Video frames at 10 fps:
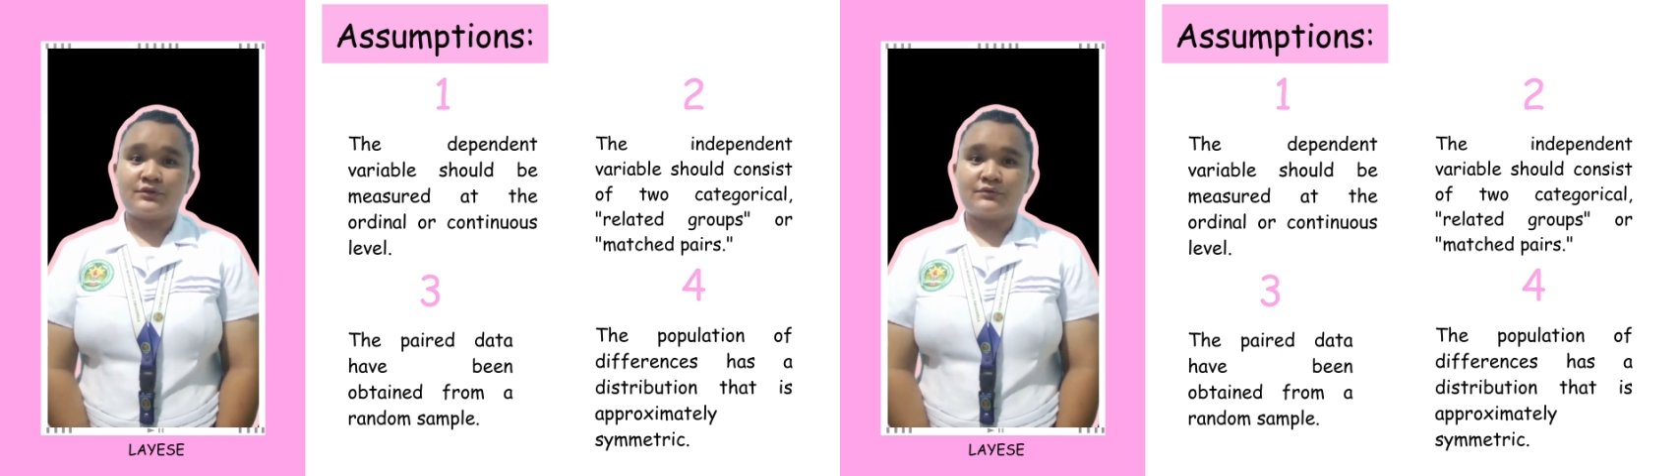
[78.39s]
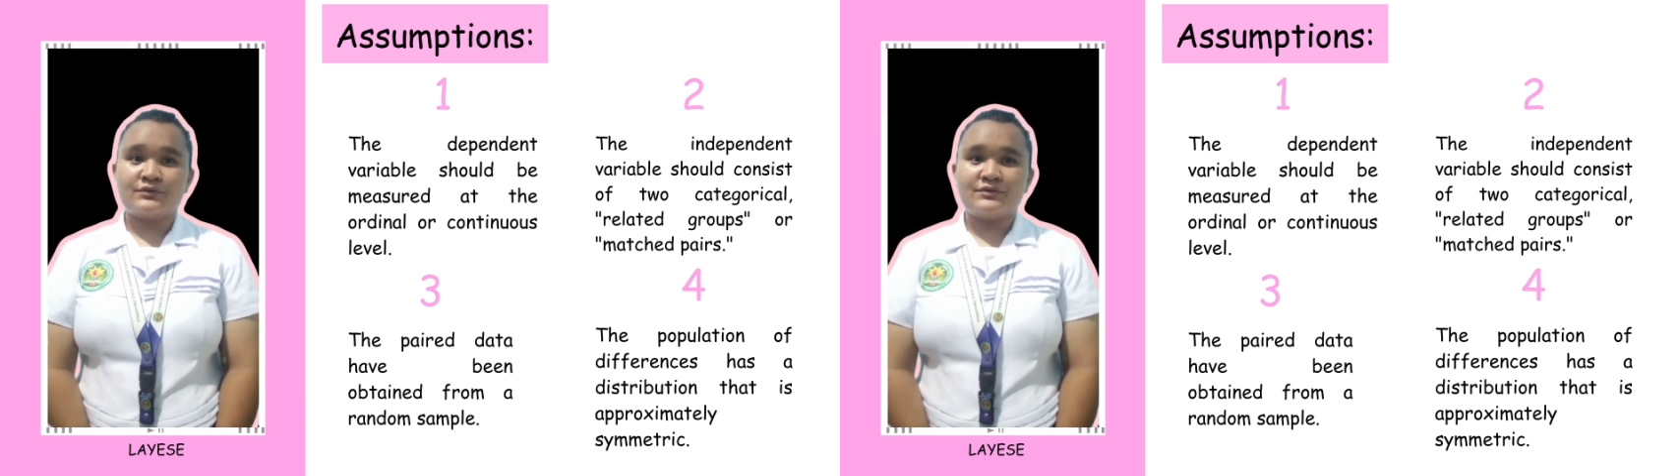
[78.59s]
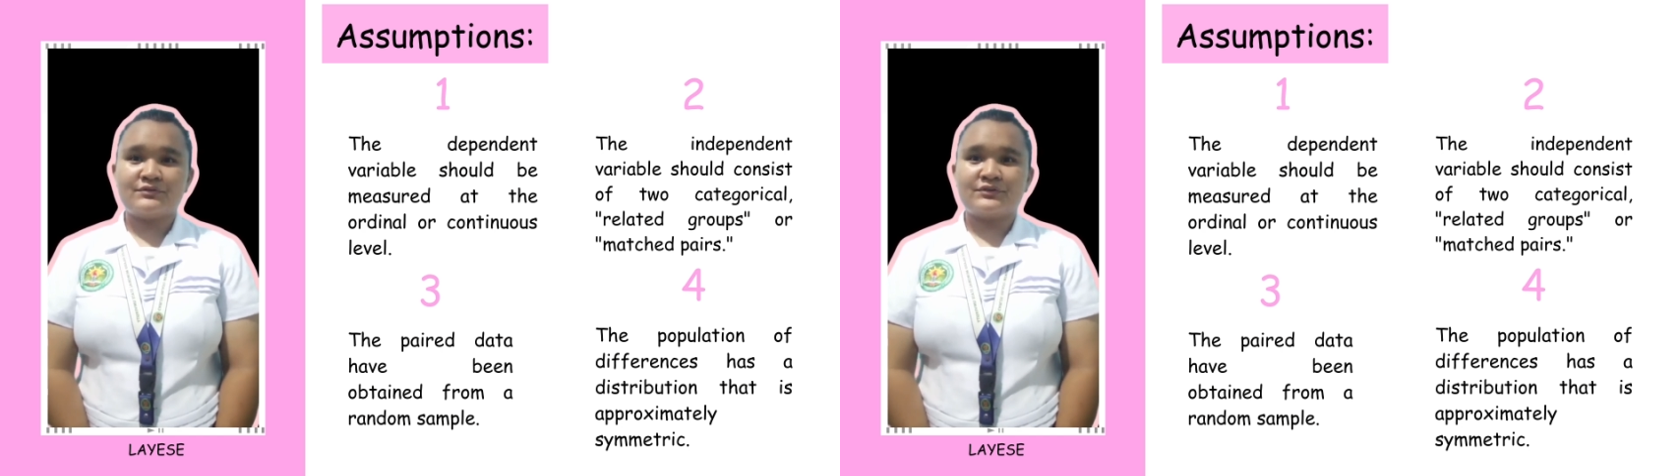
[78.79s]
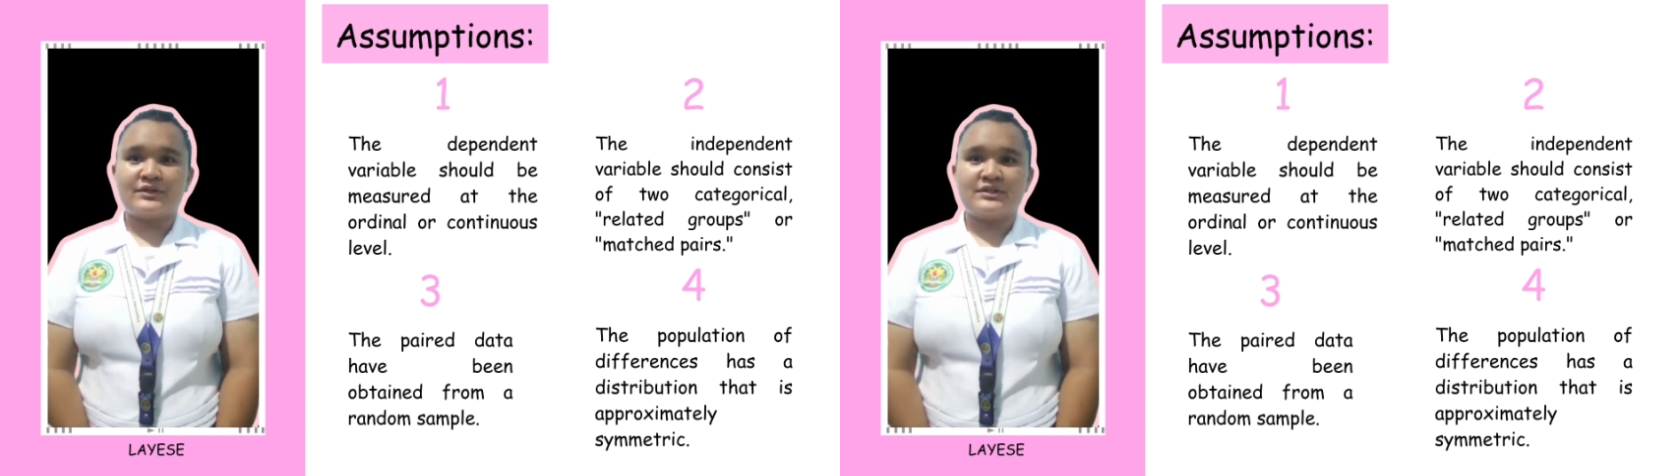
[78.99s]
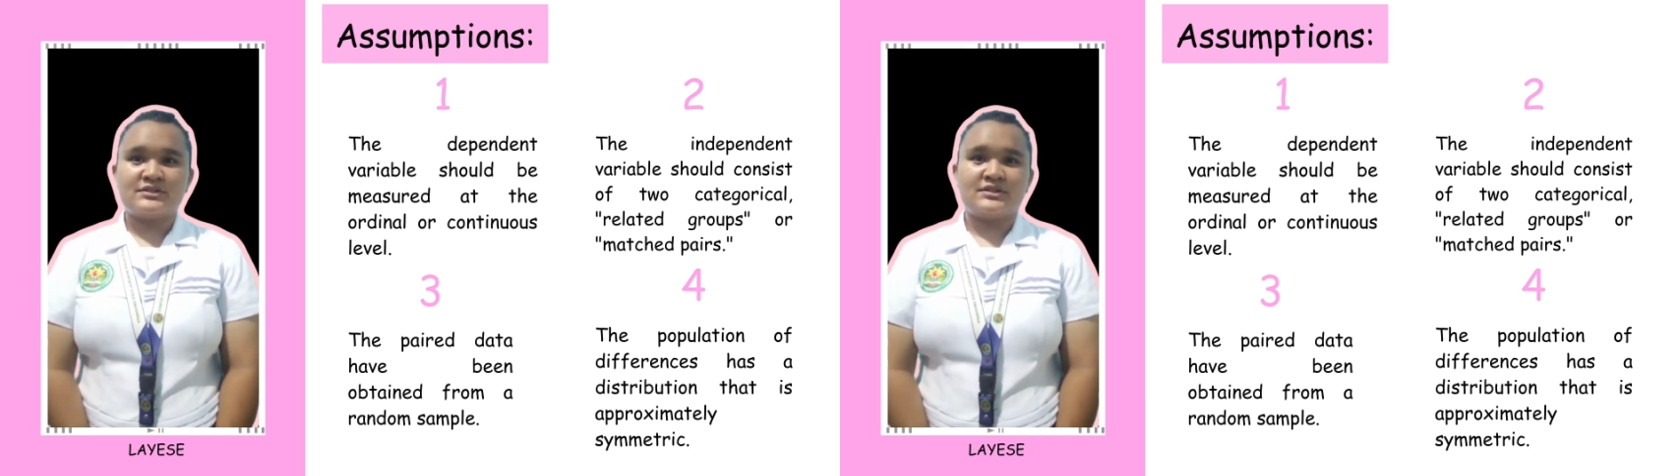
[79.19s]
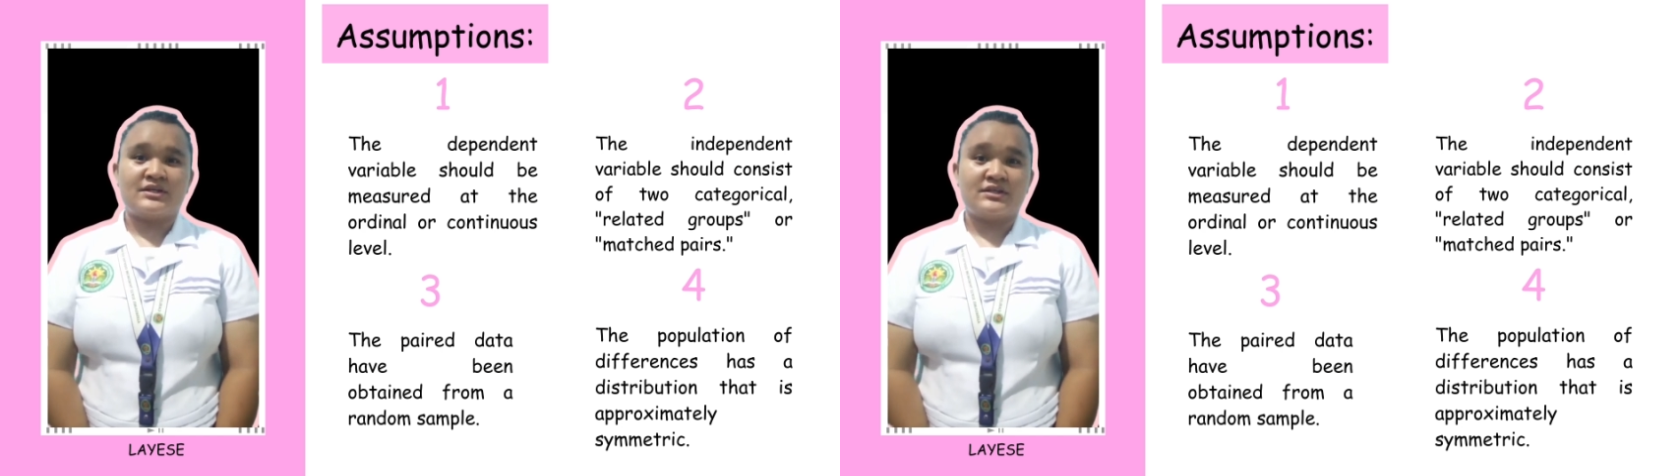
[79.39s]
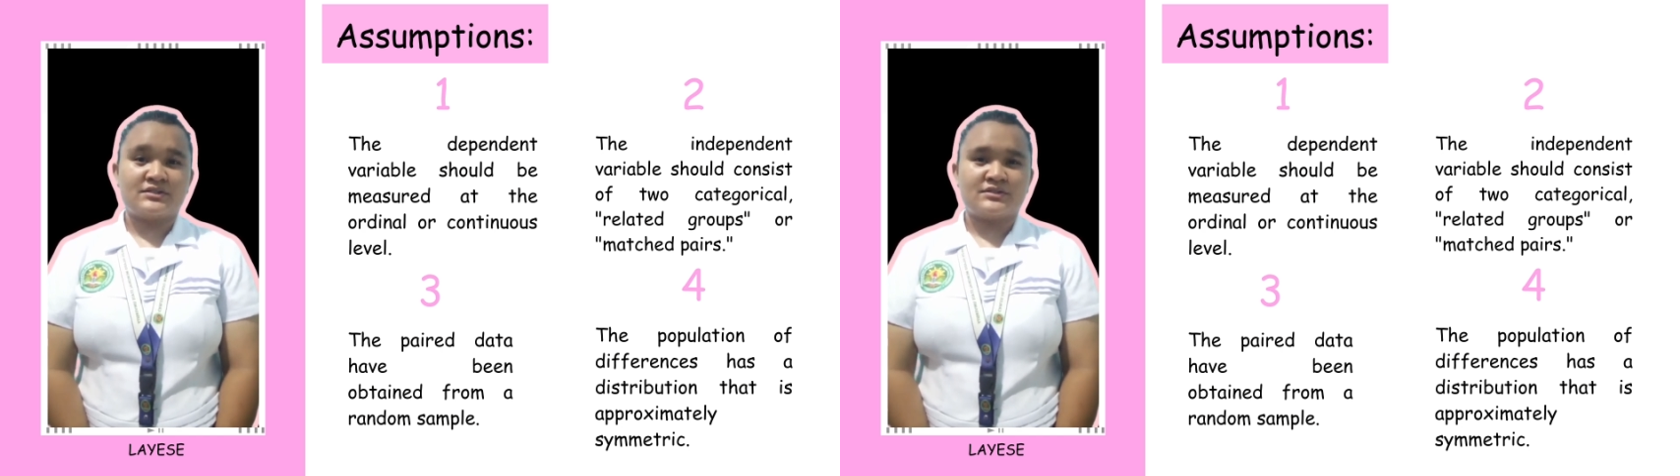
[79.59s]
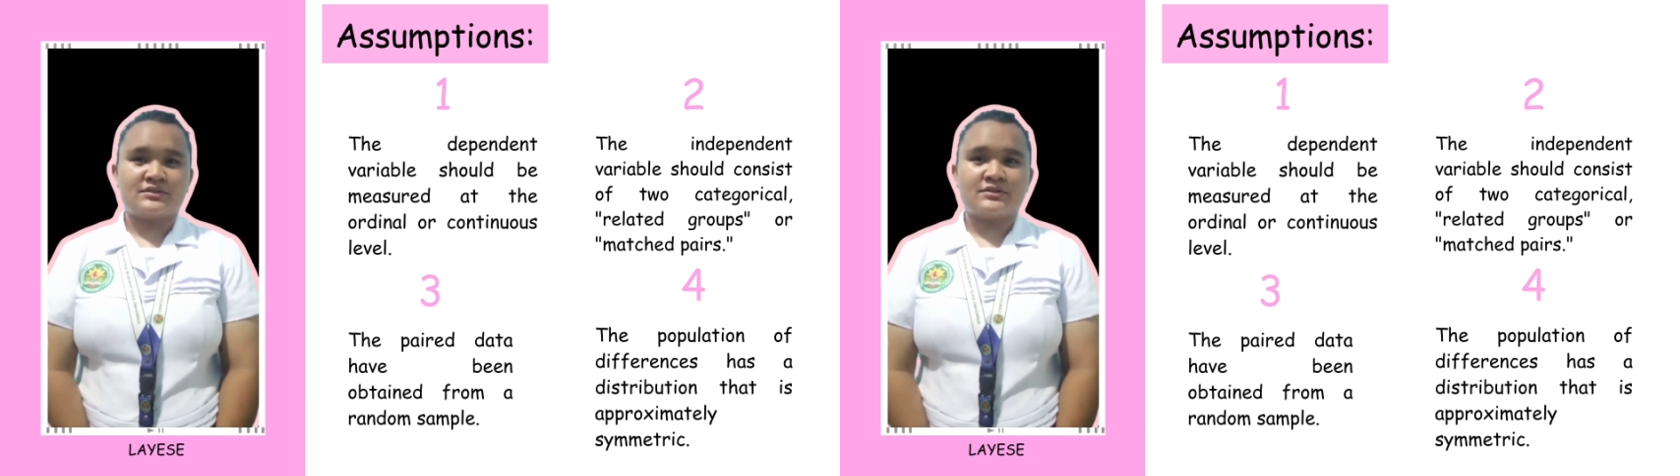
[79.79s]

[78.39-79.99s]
of difference has